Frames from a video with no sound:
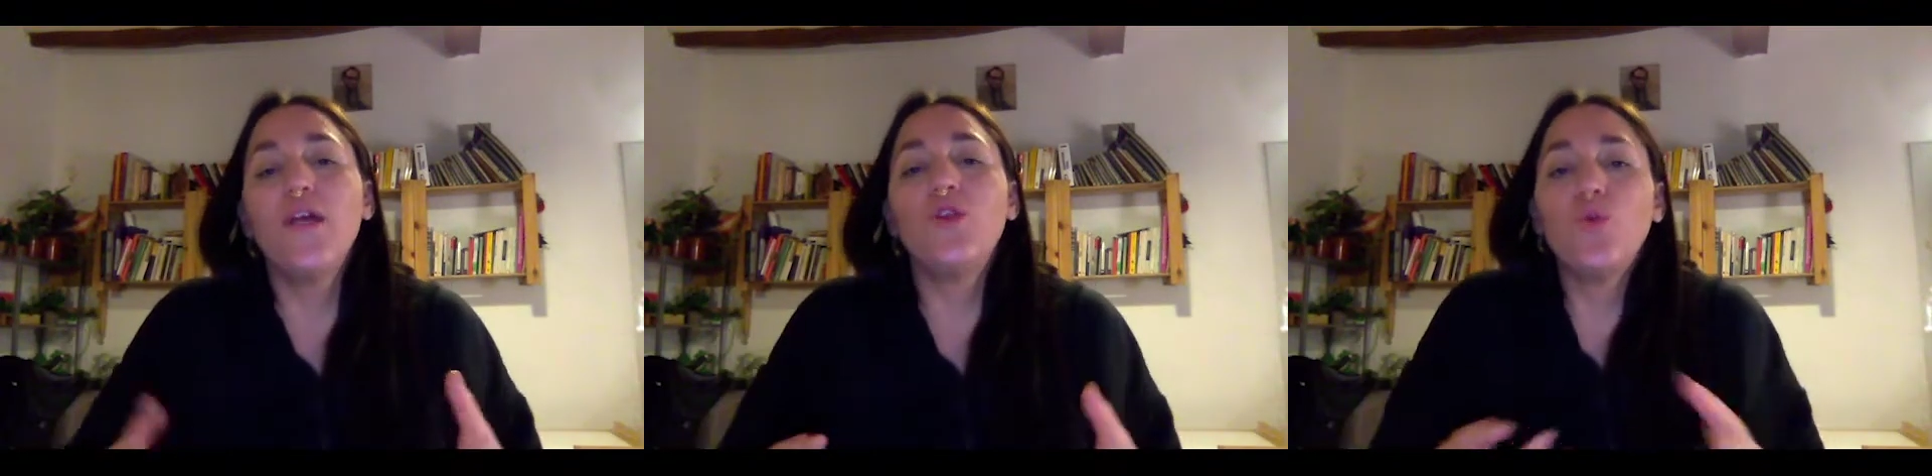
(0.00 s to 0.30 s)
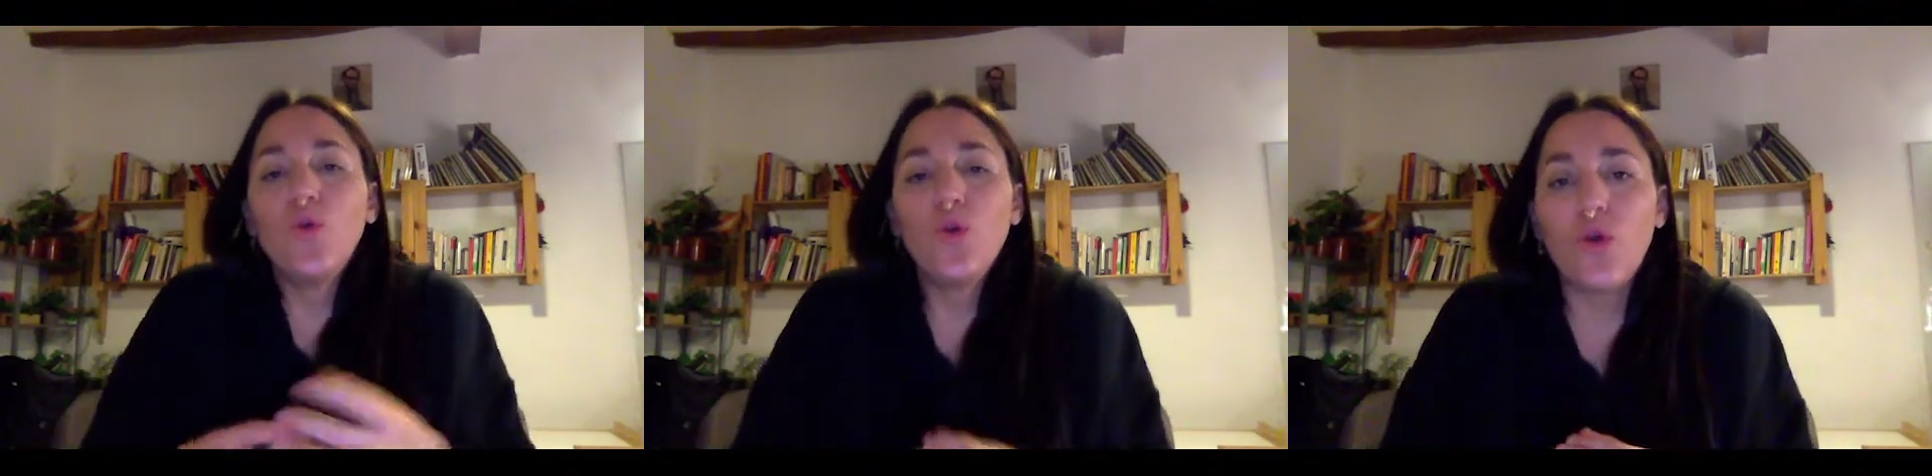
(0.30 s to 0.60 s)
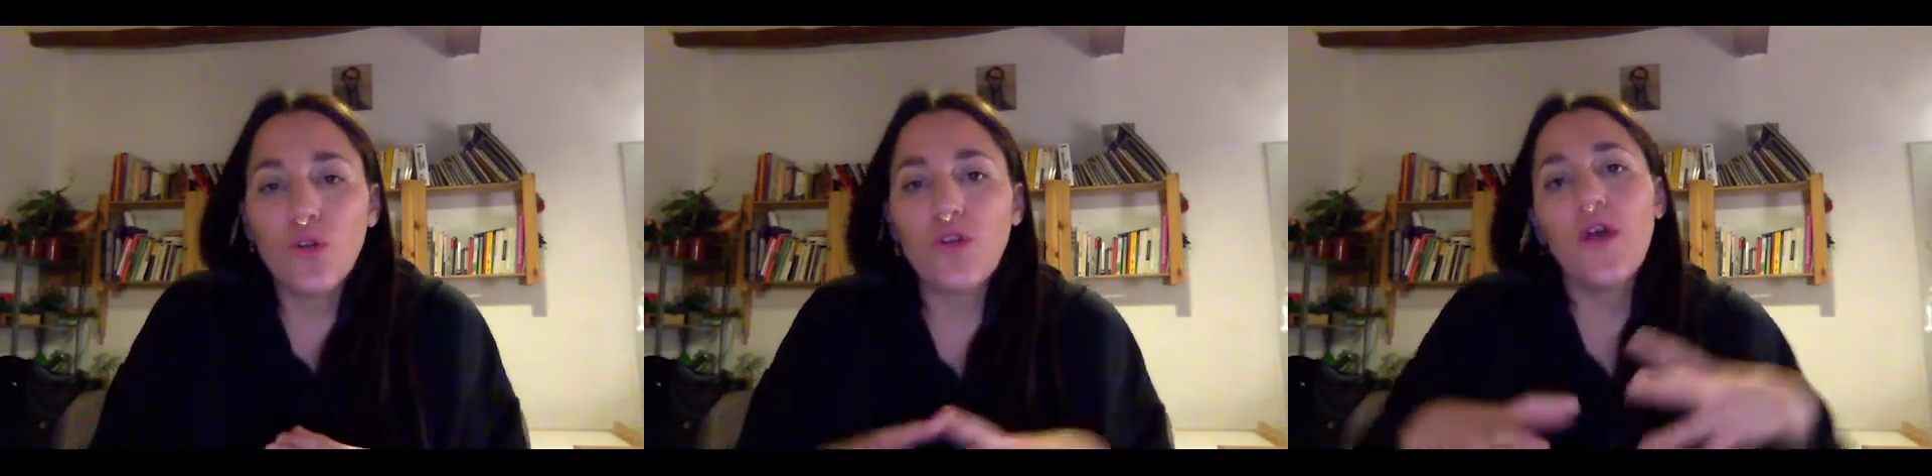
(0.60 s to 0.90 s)
do
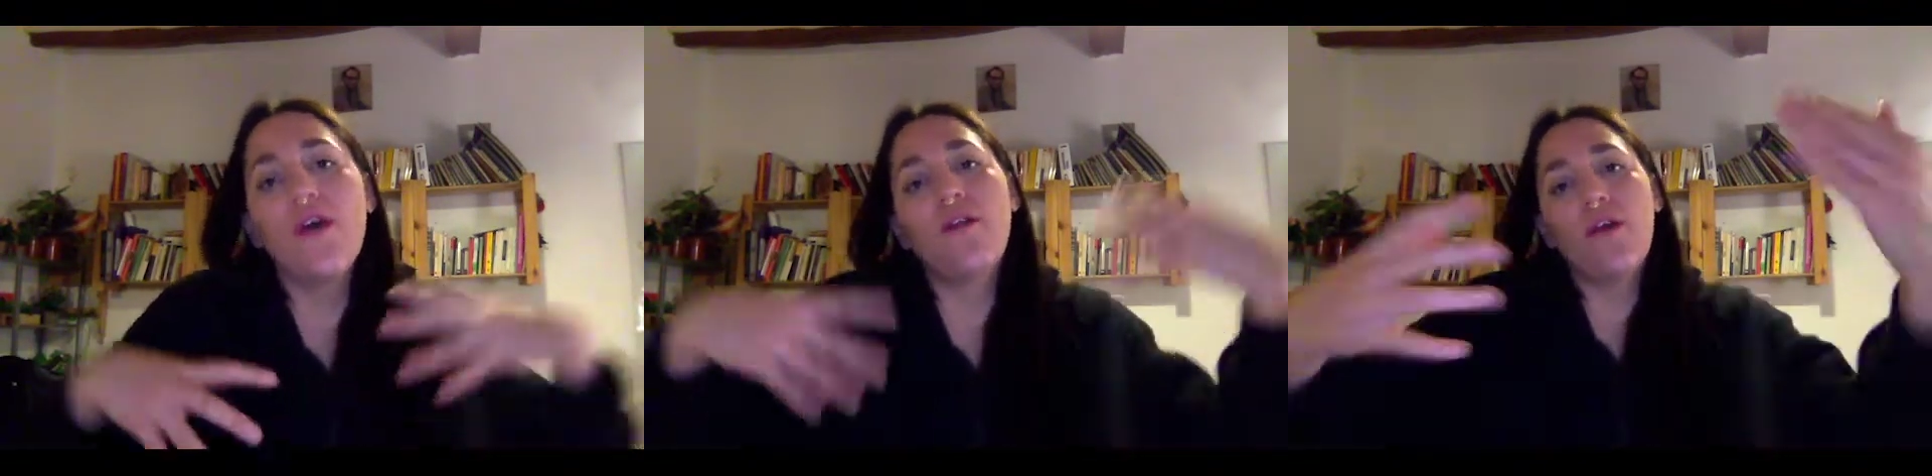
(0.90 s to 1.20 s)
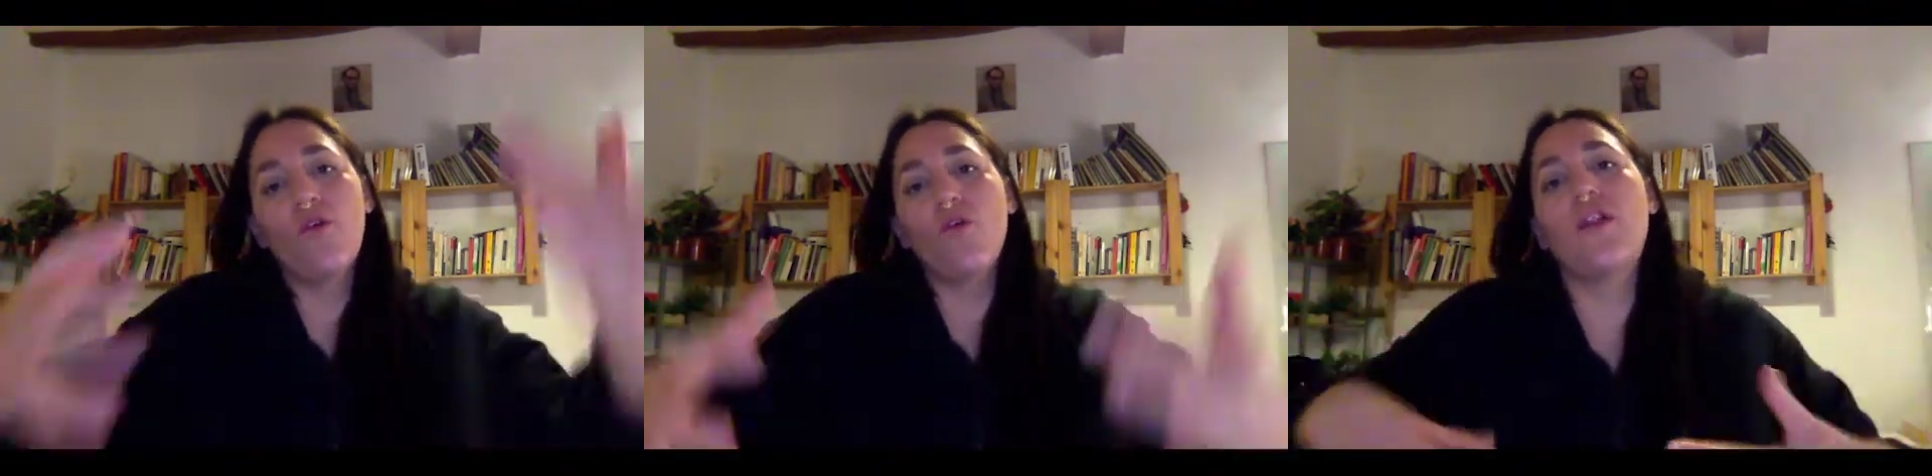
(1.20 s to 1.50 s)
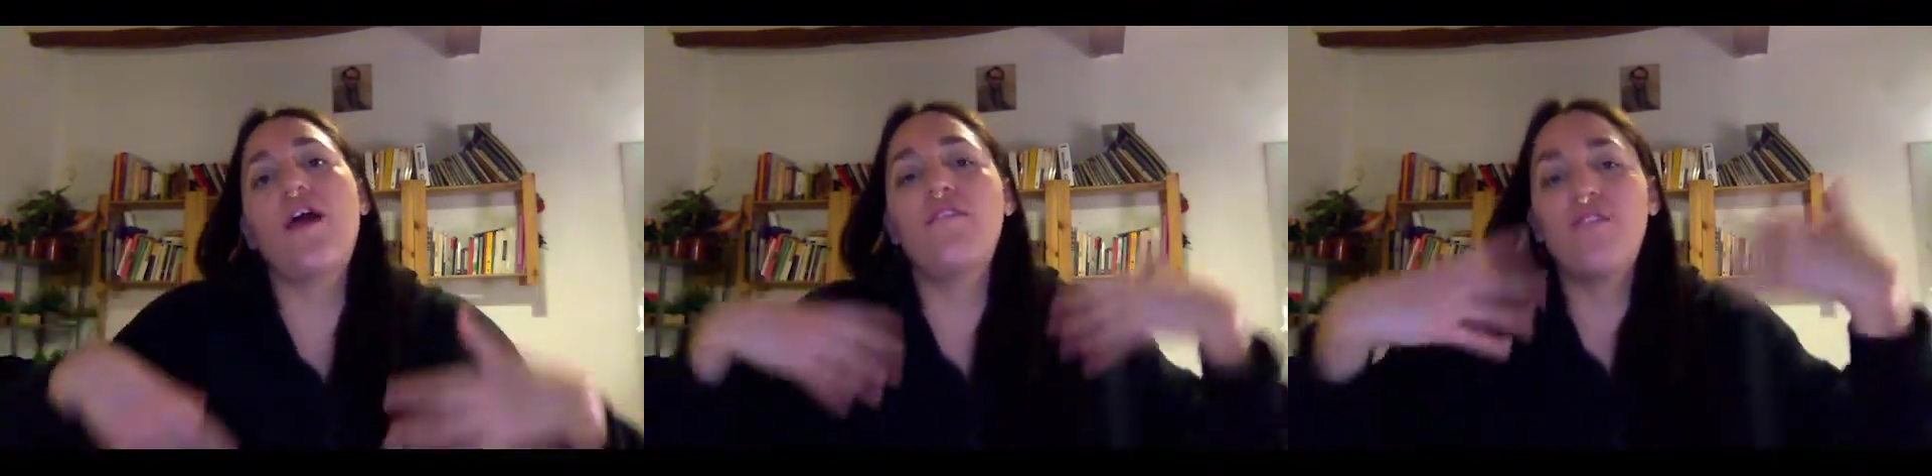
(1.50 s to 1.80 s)
not
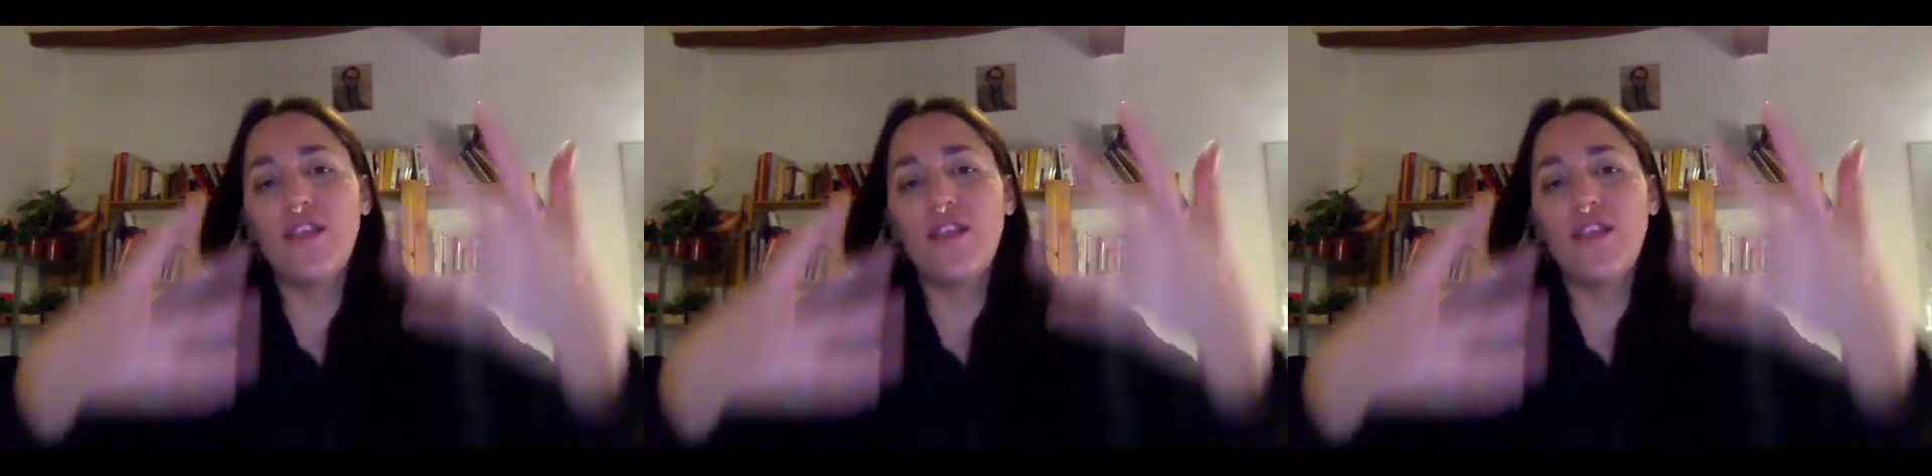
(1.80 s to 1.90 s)
recognizing